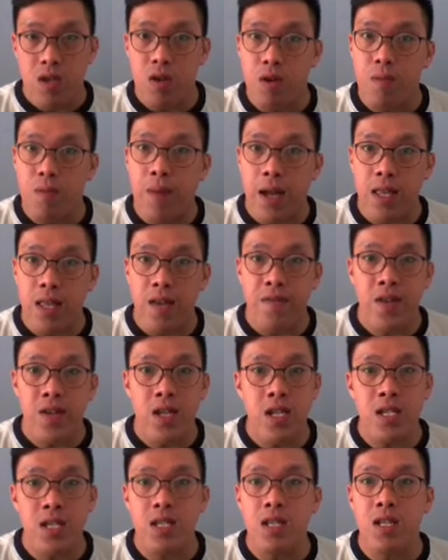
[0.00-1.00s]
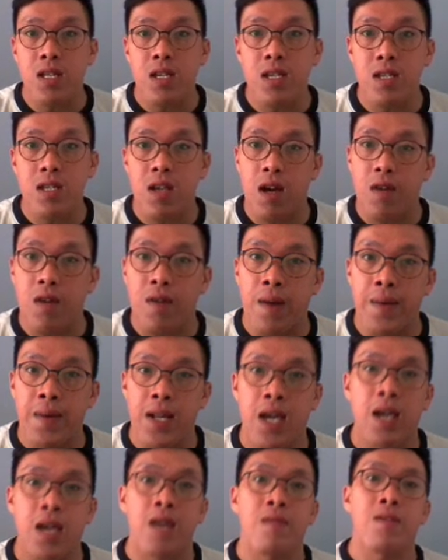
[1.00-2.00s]
but definitely this
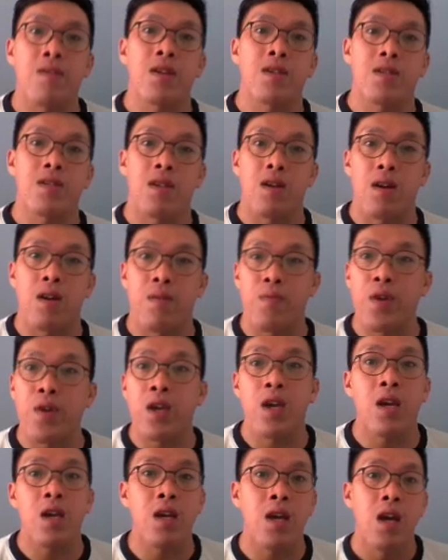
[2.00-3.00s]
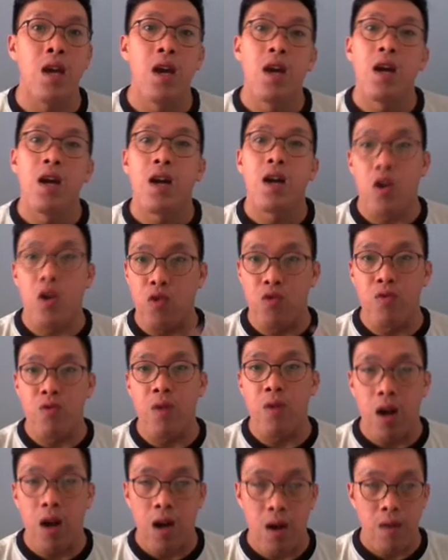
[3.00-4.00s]
Ramana area is bringing growth
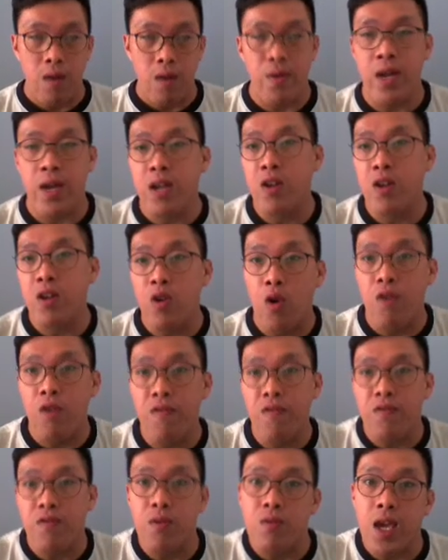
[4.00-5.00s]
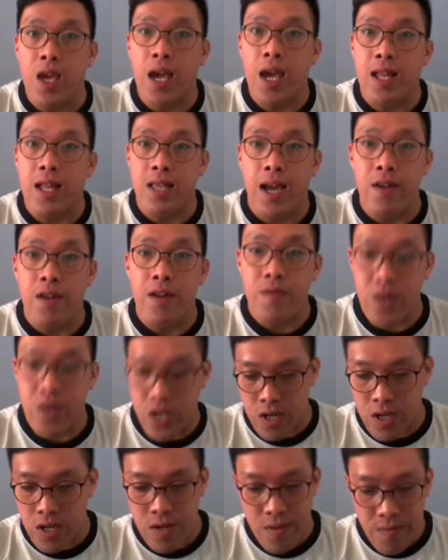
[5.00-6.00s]
to the entire
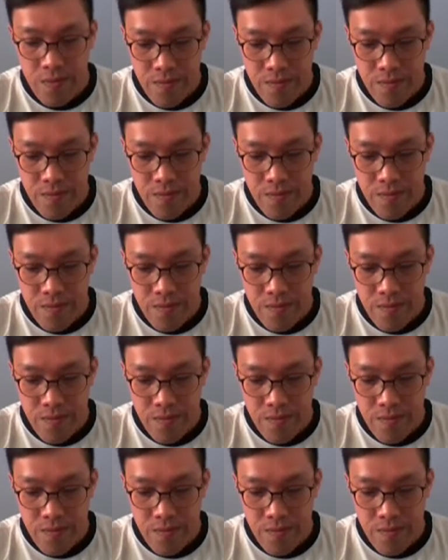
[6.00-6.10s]
region.